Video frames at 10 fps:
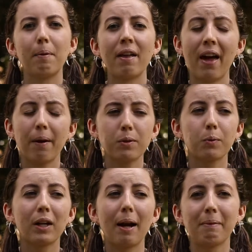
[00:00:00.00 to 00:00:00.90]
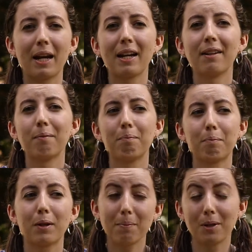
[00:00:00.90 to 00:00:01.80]
but that was where I made
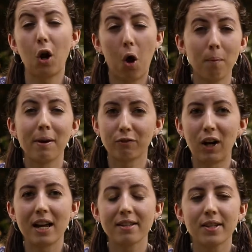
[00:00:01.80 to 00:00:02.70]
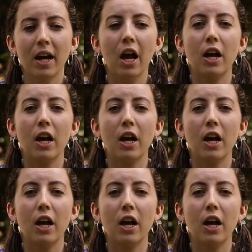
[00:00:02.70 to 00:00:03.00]
pretty much all my friends.